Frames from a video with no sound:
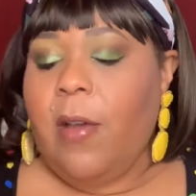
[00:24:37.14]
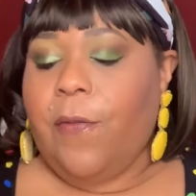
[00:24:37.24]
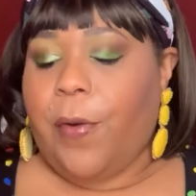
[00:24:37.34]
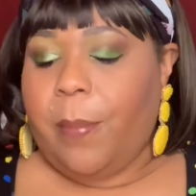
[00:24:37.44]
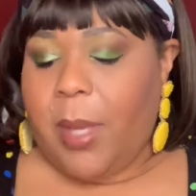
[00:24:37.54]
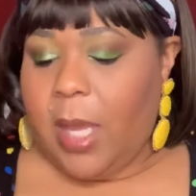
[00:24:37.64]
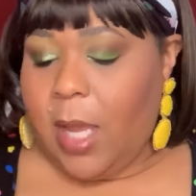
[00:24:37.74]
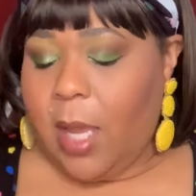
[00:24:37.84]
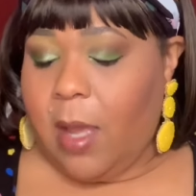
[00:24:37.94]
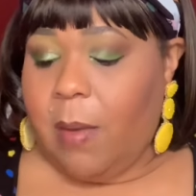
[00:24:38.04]
For
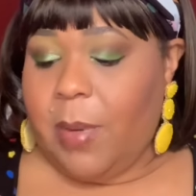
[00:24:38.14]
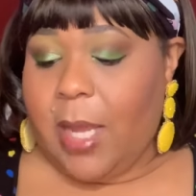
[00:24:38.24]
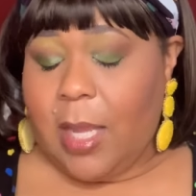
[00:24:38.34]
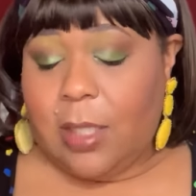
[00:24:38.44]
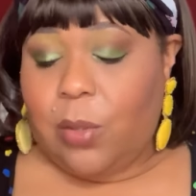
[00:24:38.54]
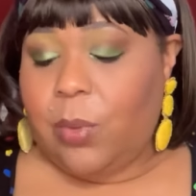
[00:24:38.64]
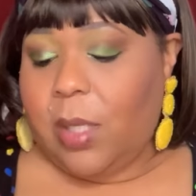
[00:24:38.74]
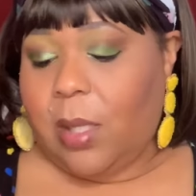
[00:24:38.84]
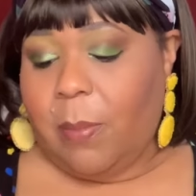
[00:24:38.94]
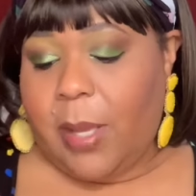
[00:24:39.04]
me, next, who
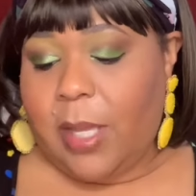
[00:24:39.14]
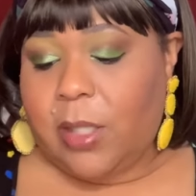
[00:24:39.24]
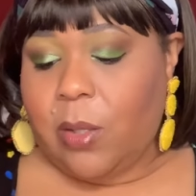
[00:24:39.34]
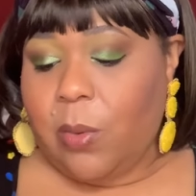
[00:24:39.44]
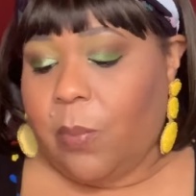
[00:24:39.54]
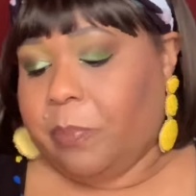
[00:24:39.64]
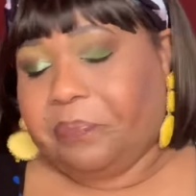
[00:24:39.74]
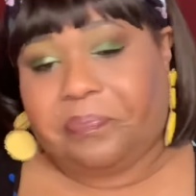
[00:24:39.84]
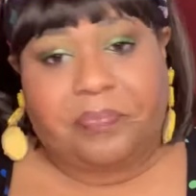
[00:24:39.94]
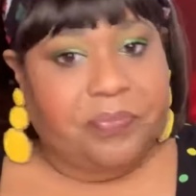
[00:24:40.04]
did the best
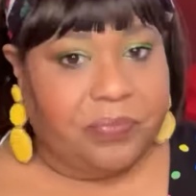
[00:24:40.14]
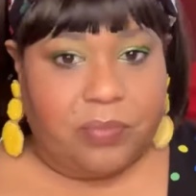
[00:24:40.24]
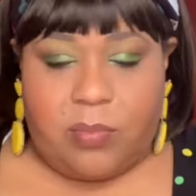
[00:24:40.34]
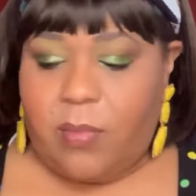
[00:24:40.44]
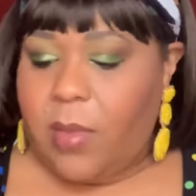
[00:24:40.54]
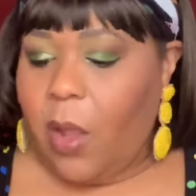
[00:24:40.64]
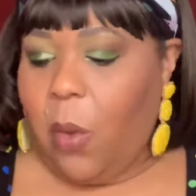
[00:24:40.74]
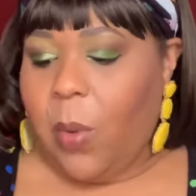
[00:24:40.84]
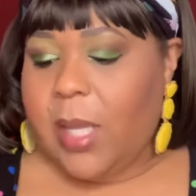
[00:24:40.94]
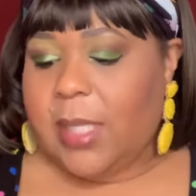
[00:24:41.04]

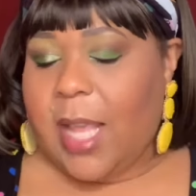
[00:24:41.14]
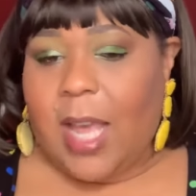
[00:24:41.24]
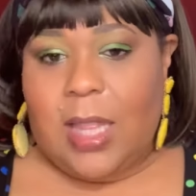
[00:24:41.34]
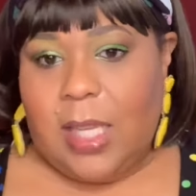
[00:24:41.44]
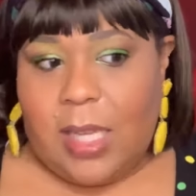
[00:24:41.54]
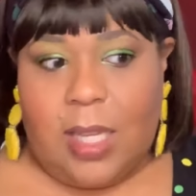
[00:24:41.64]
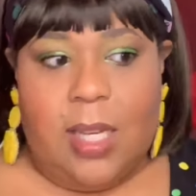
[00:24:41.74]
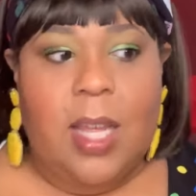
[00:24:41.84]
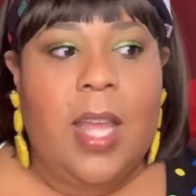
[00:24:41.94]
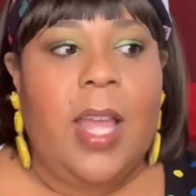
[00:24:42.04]
was
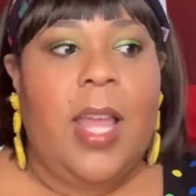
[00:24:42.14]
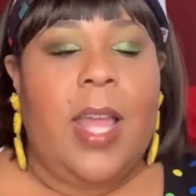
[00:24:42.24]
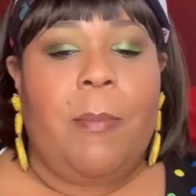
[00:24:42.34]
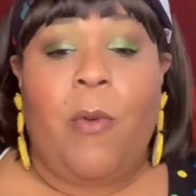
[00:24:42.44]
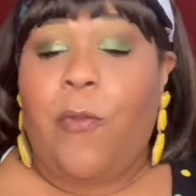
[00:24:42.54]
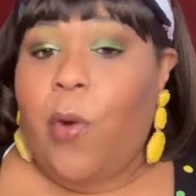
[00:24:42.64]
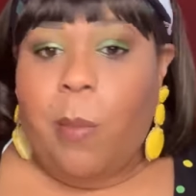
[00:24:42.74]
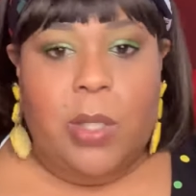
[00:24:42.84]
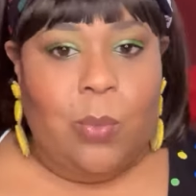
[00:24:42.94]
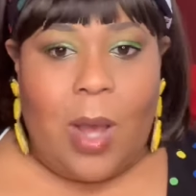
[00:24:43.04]
Elliot.
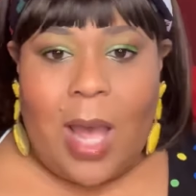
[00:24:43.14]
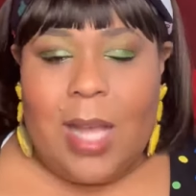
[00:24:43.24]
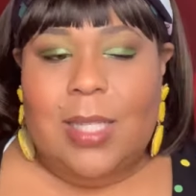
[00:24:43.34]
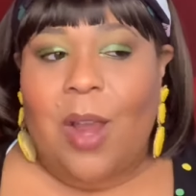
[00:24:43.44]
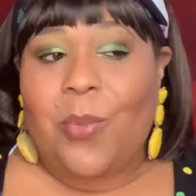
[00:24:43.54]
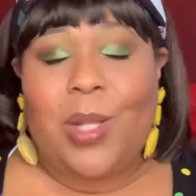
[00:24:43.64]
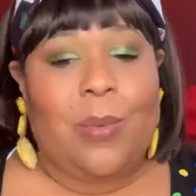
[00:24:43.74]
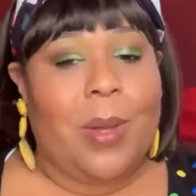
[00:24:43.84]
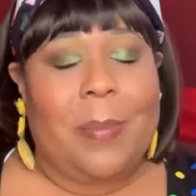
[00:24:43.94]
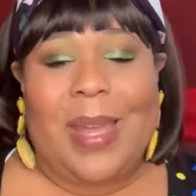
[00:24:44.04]
Performance-wise, I really
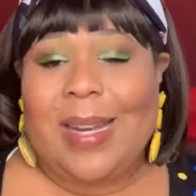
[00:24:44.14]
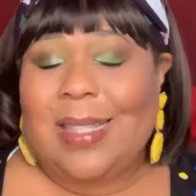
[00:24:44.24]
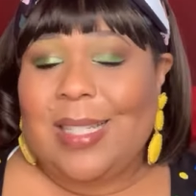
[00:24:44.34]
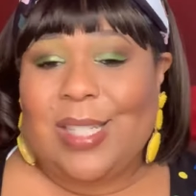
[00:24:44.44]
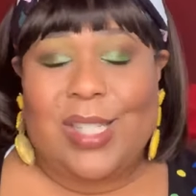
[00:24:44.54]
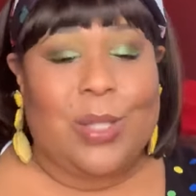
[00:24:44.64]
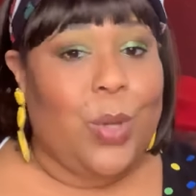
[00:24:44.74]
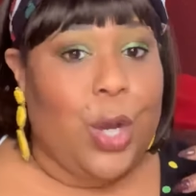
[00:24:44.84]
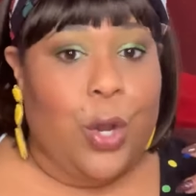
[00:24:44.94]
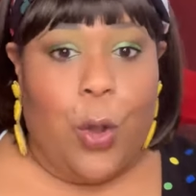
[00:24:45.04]
wasn't paying attention to
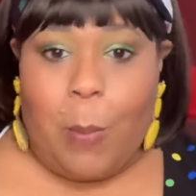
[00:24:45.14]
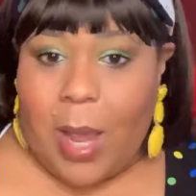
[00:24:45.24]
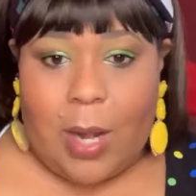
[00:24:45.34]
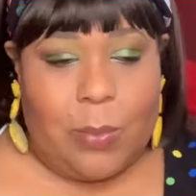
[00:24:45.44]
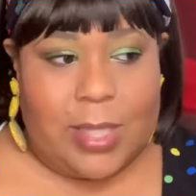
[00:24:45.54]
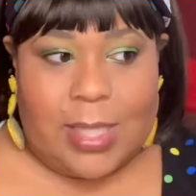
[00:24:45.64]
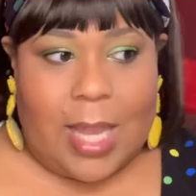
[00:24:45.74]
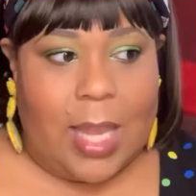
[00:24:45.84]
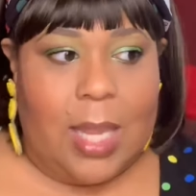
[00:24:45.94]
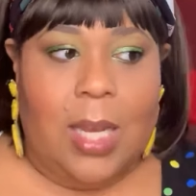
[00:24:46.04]
what nobody was
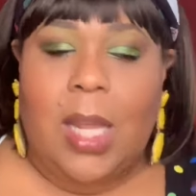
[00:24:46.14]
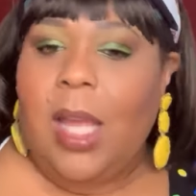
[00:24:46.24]
saying.